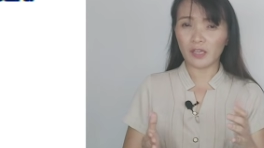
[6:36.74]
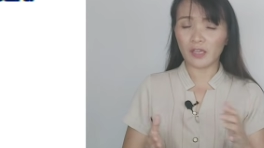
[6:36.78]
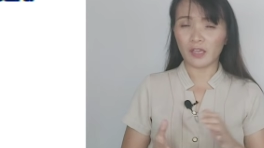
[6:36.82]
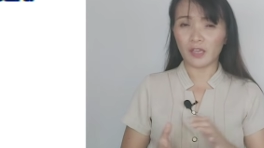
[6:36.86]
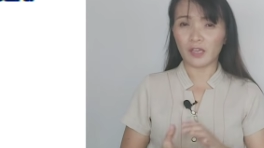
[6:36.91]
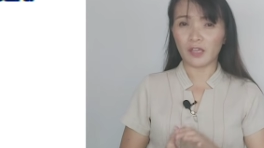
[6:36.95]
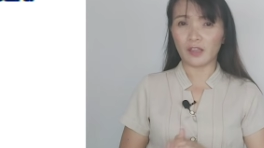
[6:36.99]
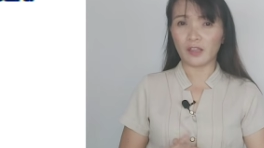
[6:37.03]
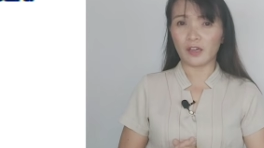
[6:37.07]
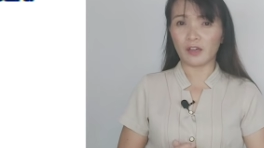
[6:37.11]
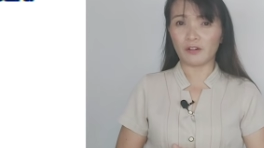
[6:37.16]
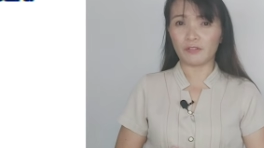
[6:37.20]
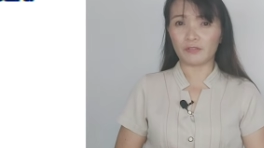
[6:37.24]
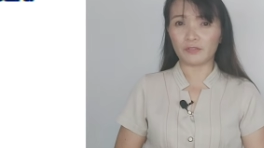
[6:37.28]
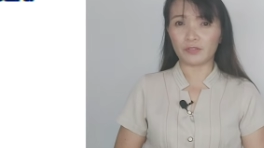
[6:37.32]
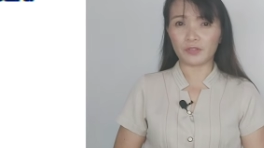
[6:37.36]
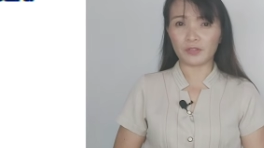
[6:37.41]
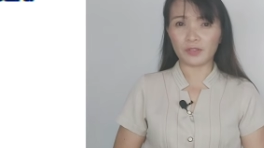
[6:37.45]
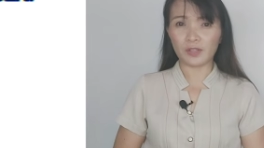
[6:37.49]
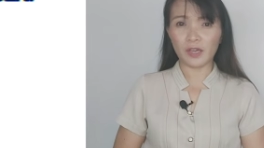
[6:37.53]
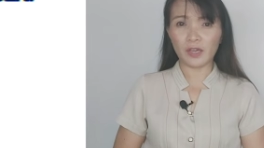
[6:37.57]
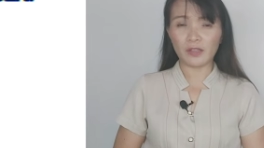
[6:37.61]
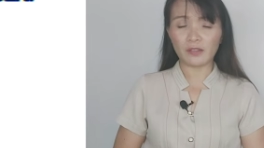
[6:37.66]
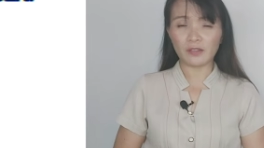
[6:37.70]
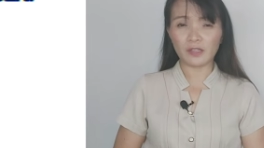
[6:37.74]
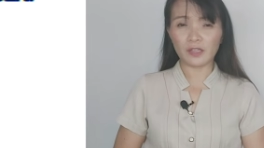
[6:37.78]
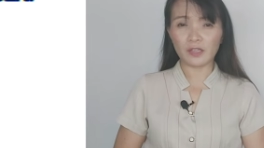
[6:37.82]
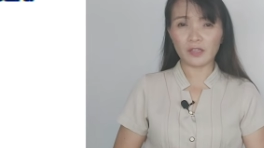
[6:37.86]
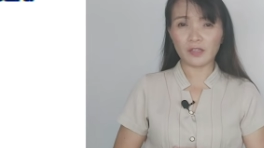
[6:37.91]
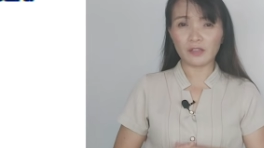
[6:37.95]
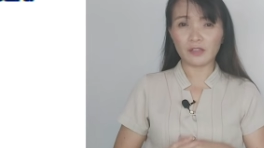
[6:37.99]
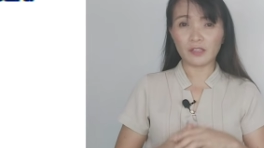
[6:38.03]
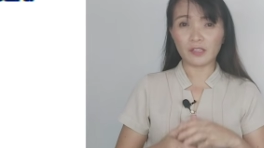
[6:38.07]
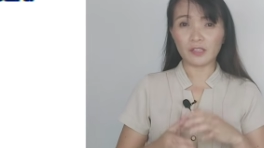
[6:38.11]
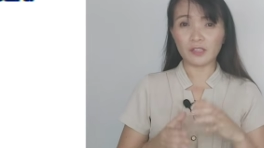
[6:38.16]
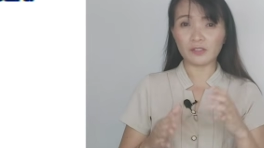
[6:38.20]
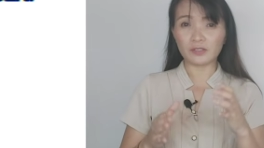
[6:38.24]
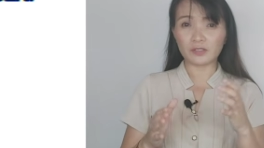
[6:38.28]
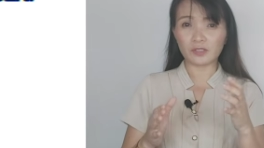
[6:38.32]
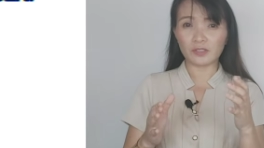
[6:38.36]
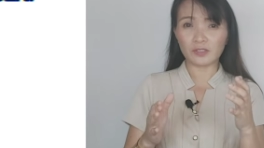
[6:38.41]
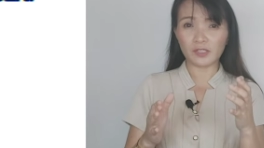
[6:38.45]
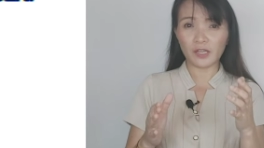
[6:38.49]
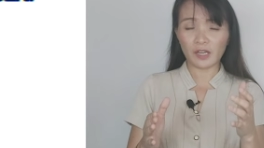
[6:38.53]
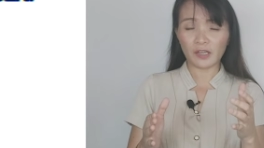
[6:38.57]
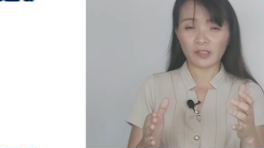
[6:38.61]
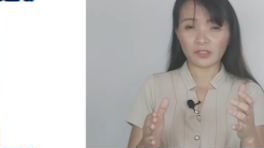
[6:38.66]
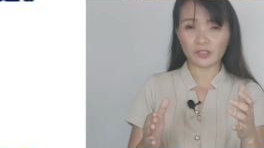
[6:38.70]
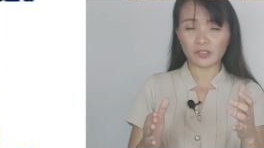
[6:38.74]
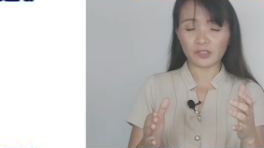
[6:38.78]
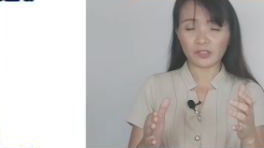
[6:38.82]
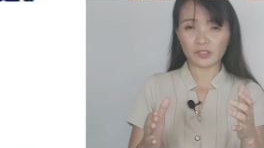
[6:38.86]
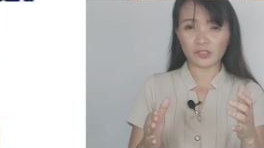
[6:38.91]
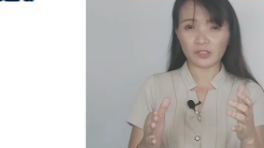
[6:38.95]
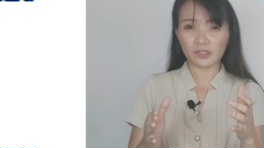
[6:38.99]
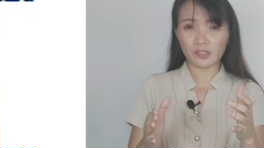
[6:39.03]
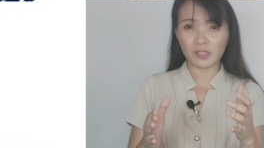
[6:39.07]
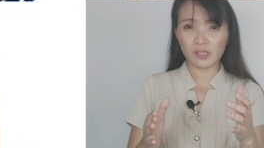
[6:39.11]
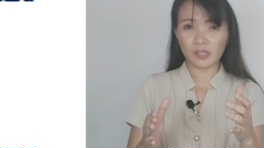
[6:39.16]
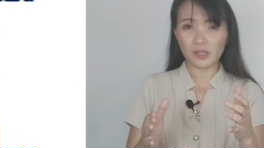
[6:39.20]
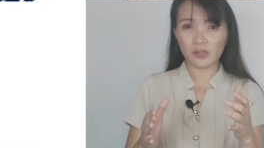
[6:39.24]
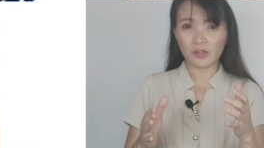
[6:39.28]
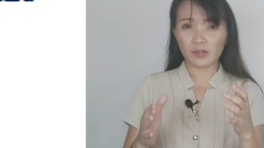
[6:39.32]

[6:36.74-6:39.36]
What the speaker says: And after that, the introduction,